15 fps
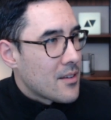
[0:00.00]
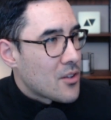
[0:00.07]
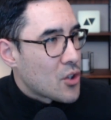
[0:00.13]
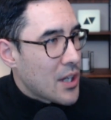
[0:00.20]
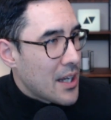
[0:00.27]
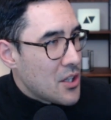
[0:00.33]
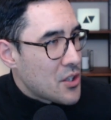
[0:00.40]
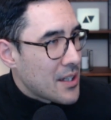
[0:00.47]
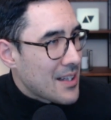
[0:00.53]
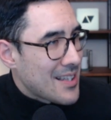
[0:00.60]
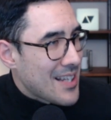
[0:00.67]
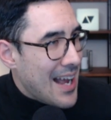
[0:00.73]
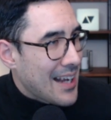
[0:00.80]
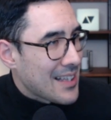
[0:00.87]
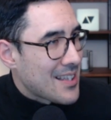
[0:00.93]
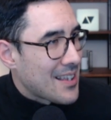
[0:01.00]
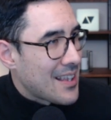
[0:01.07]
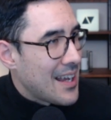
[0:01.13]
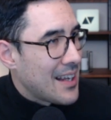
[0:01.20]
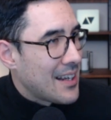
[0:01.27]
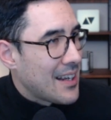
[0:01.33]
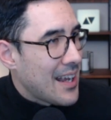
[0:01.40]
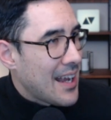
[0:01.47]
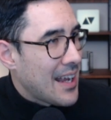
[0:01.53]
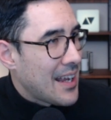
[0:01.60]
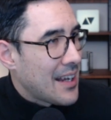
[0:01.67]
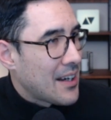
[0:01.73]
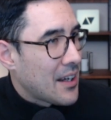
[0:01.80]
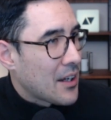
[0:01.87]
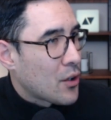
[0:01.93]
Changing tact then,
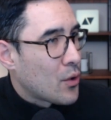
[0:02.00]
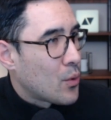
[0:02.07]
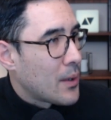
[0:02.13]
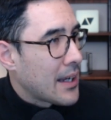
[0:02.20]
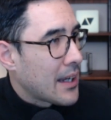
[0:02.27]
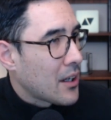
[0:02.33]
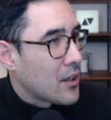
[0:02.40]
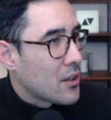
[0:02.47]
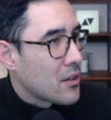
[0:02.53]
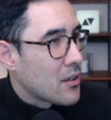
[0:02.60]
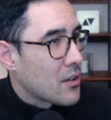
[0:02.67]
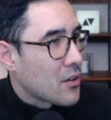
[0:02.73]
and a quick